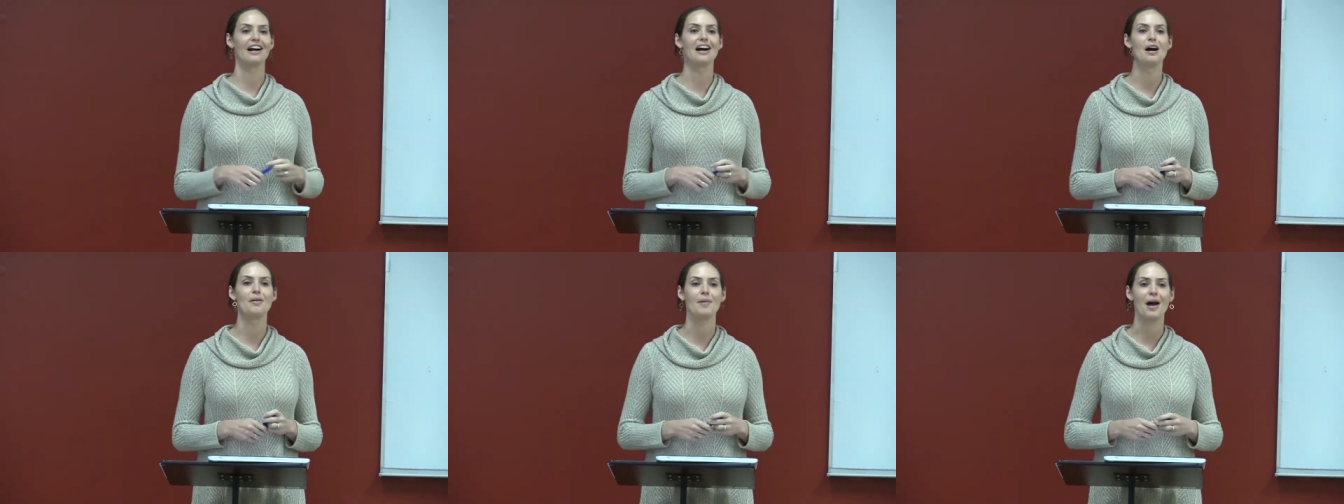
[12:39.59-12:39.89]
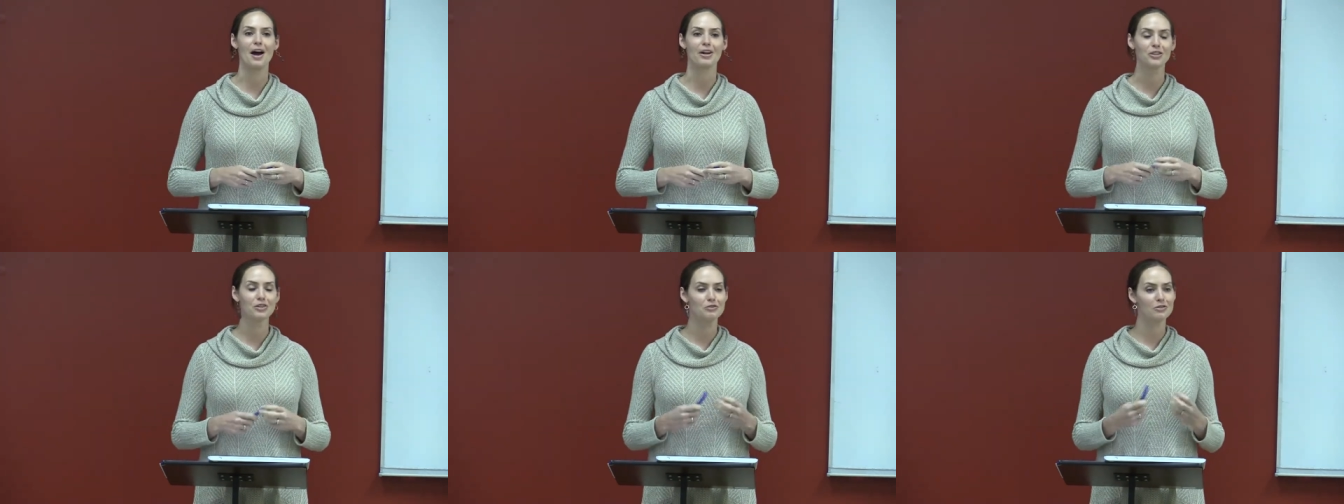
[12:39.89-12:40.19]
Um,
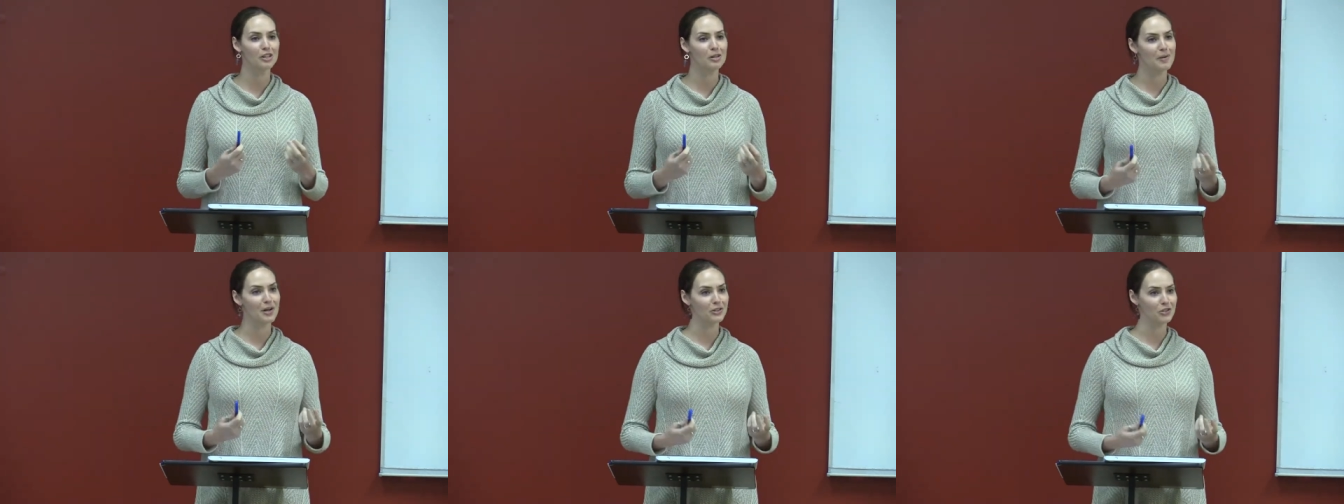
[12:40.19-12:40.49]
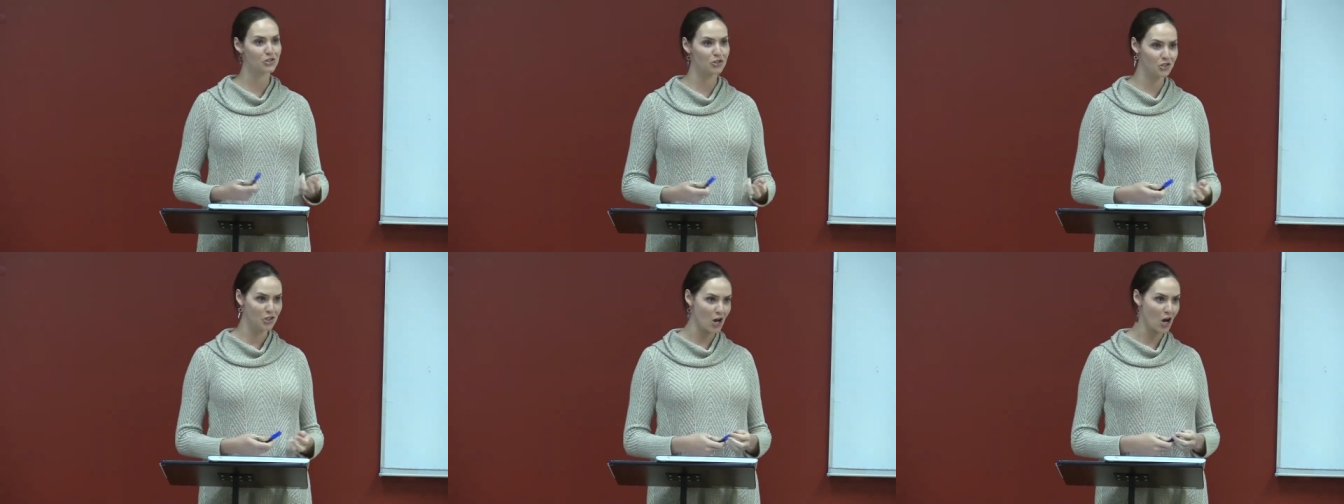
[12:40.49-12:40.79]
how do you feel
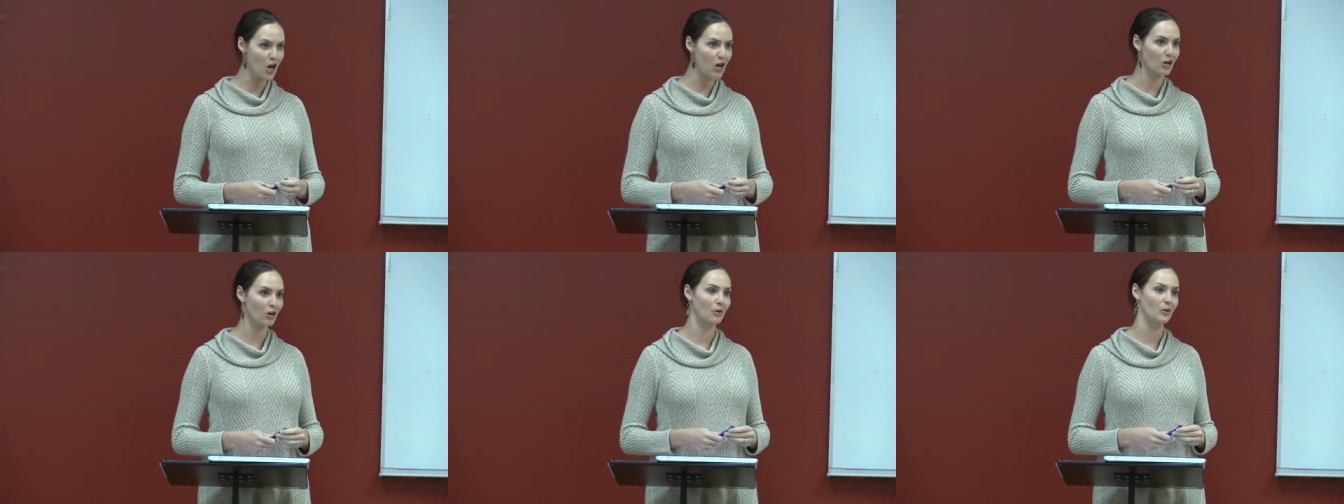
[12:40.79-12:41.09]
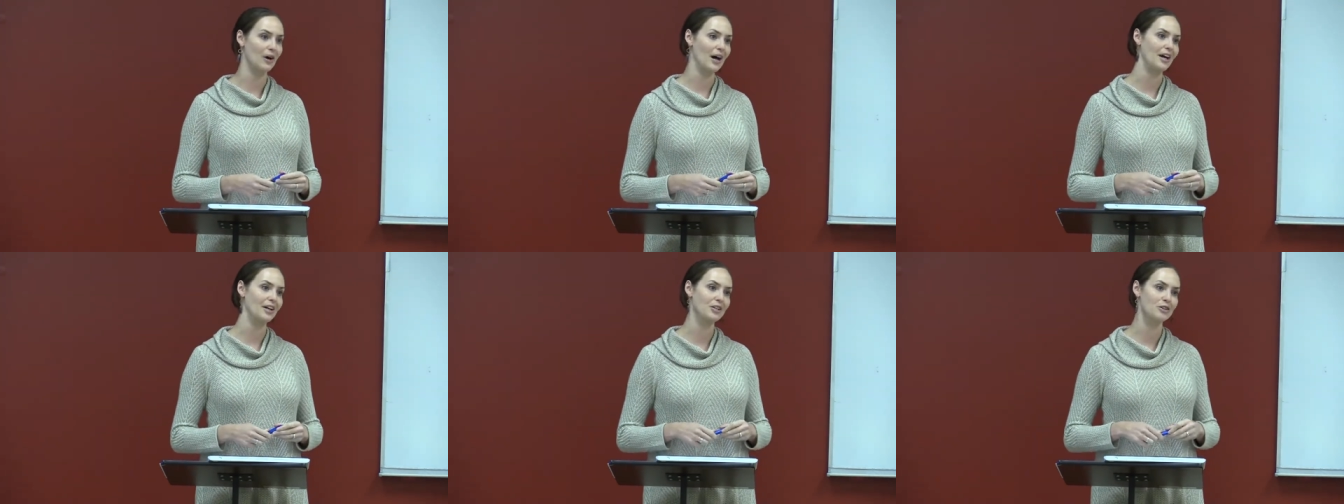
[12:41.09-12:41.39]
about
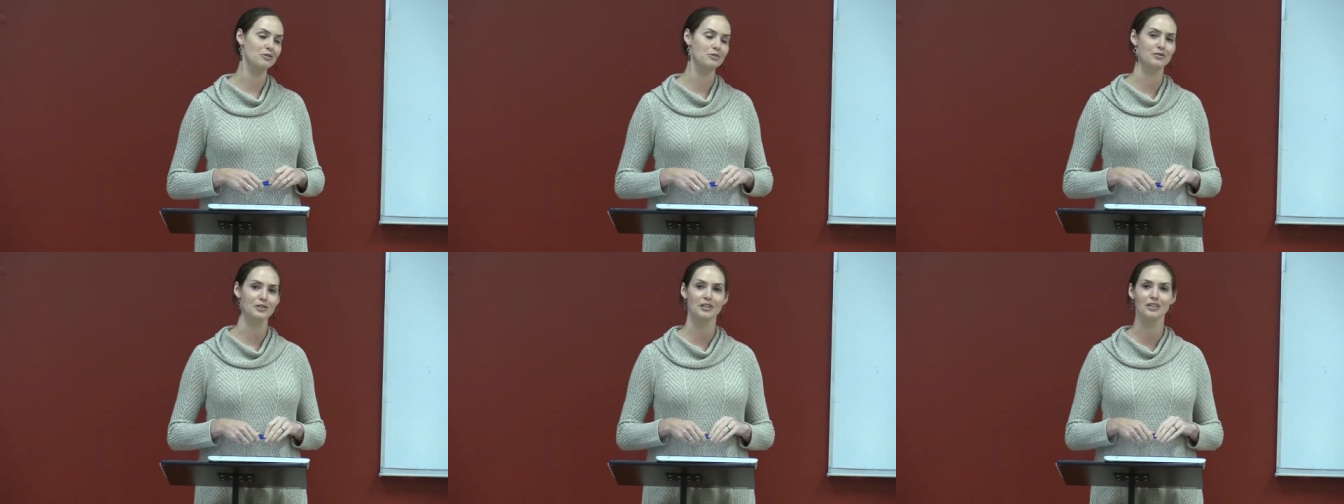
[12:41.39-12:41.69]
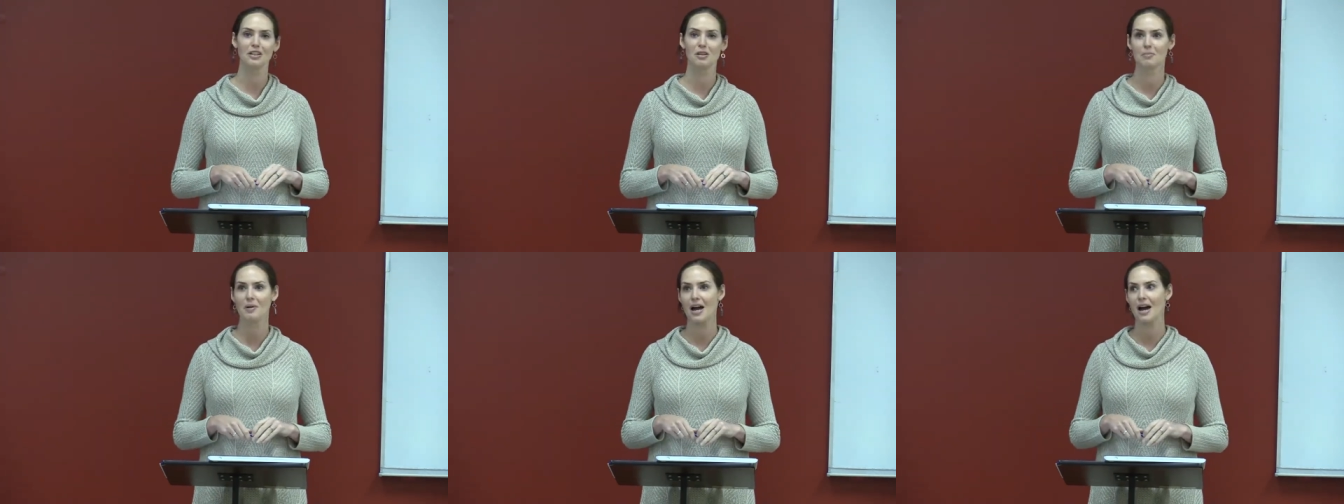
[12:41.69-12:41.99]
snow? How do you
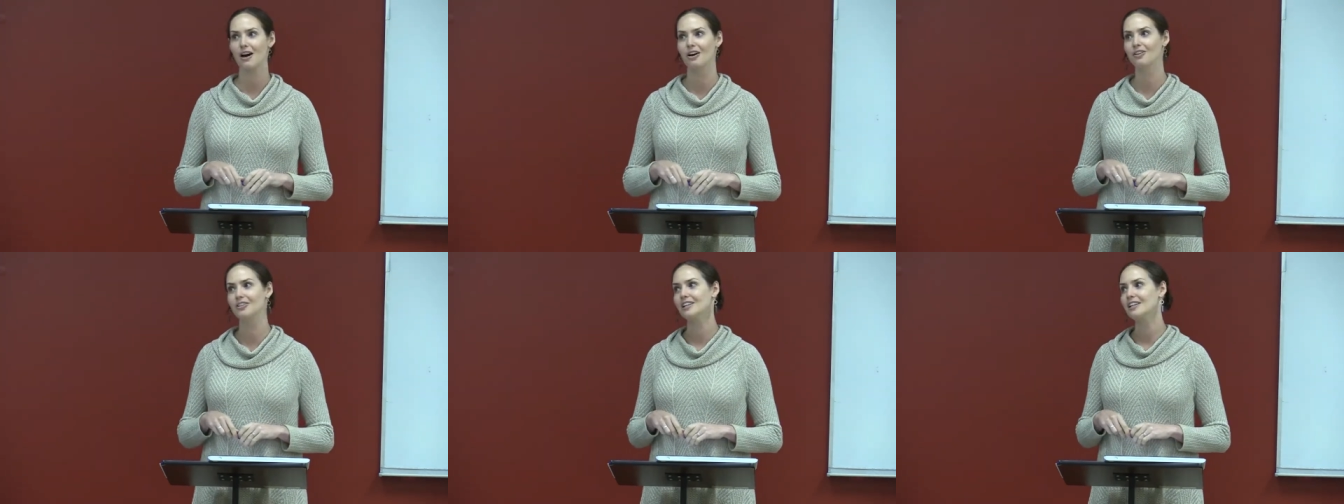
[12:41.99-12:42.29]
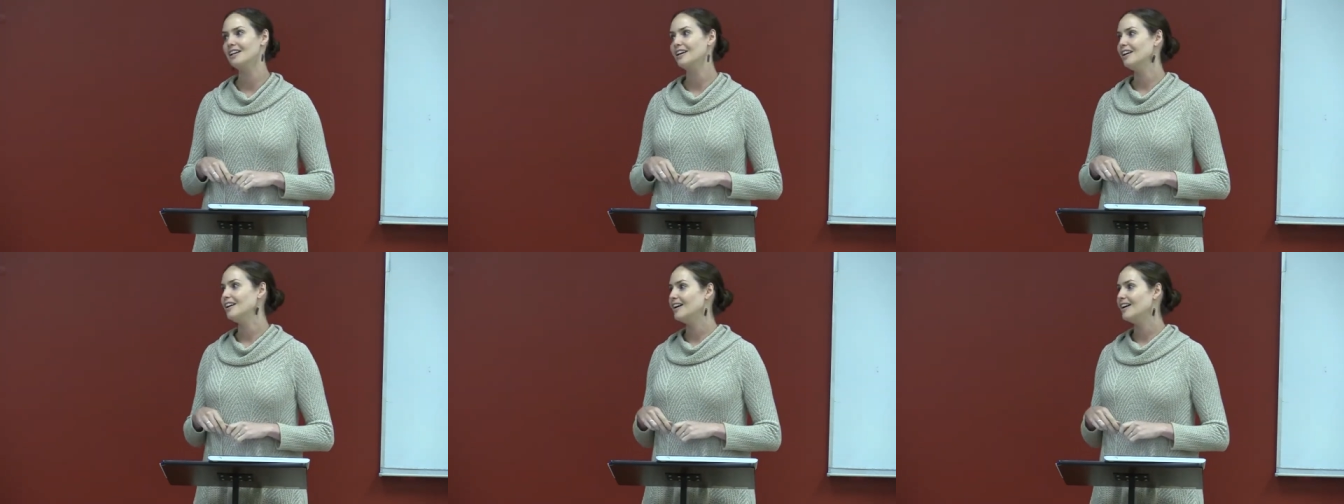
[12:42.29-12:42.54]
feel about,